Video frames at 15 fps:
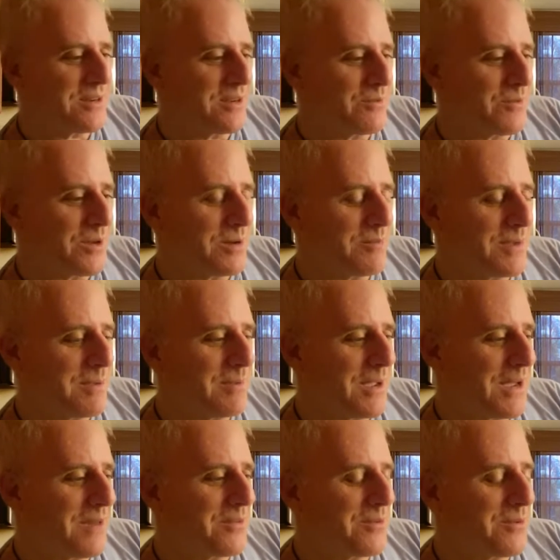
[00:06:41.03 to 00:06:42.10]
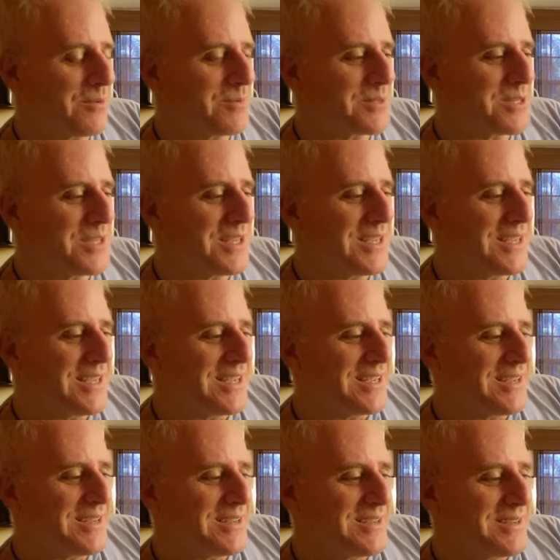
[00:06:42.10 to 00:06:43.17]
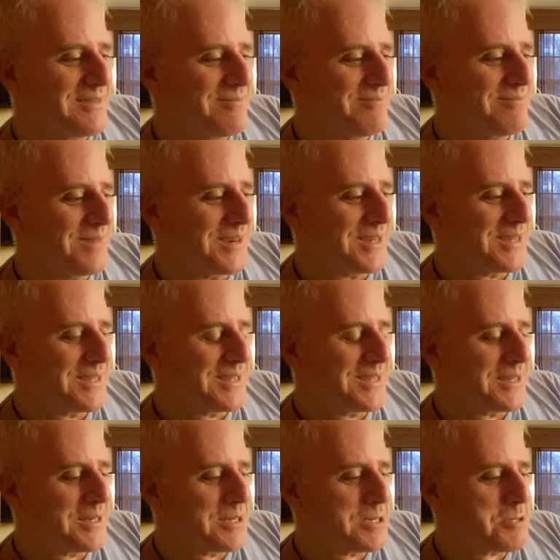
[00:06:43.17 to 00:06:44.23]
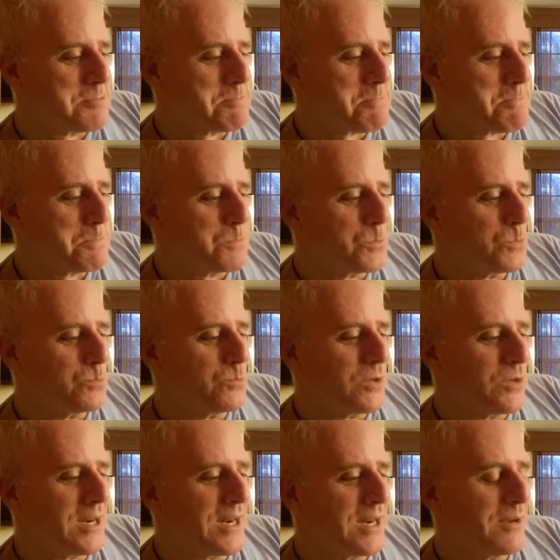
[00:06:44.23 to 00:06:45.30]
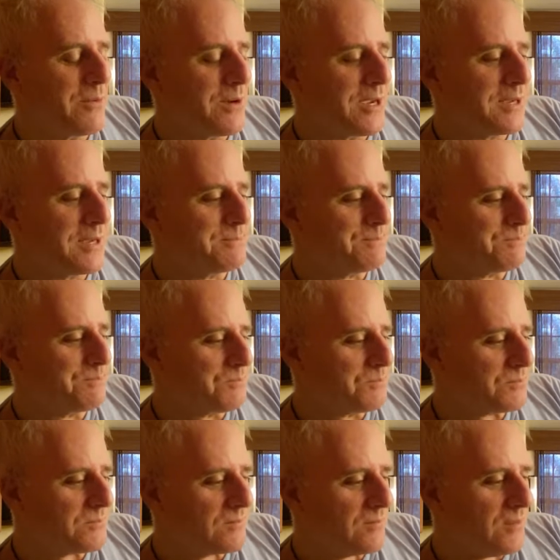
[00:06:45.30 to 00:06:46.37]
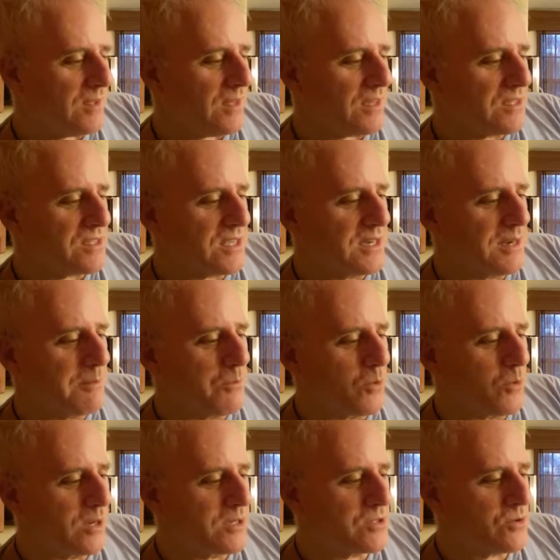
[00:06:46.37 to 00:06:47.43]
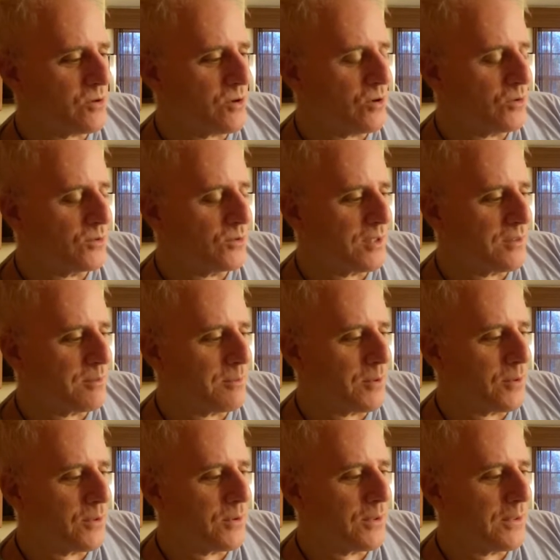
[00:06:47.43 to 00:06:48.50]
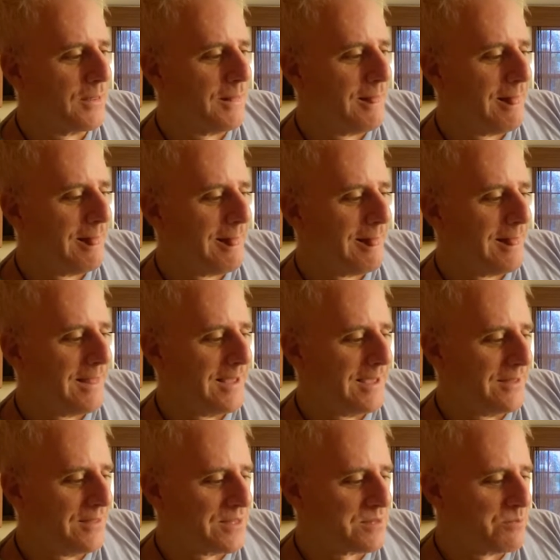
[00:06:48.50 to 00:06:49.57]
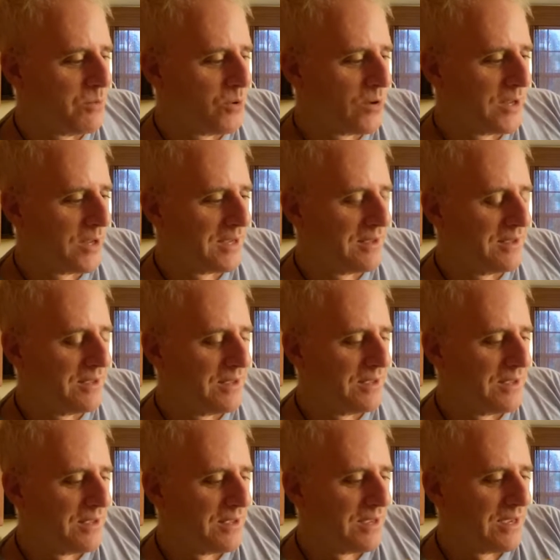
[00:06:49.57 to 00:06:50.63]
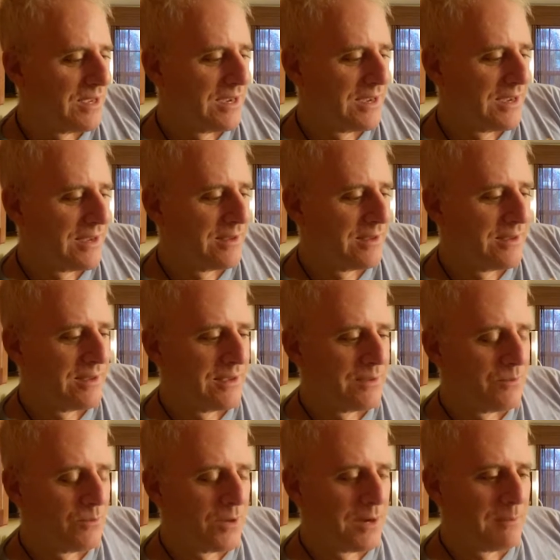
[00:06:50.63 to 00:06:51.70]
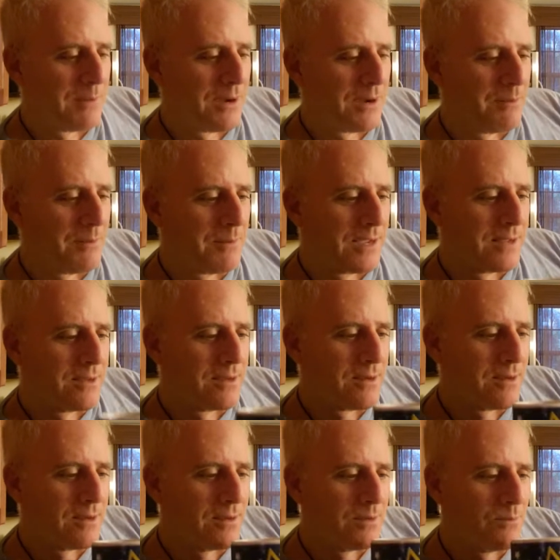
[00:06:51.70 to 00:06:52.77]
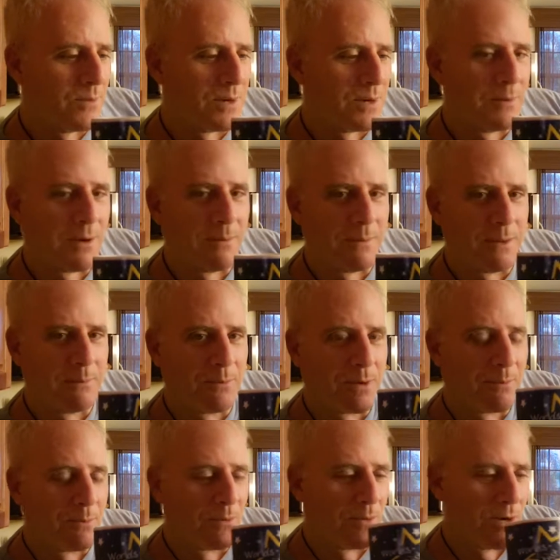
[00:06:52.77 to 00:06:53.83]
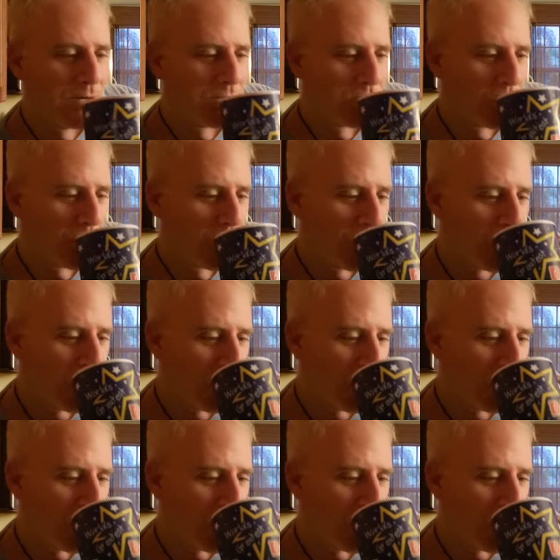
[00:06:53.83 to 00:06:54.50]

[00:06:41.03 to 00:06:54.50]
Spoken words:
in one of my bathrooms. But anyway, Sunday mornings are a whole nother bird. And this morning, I went about my preparation.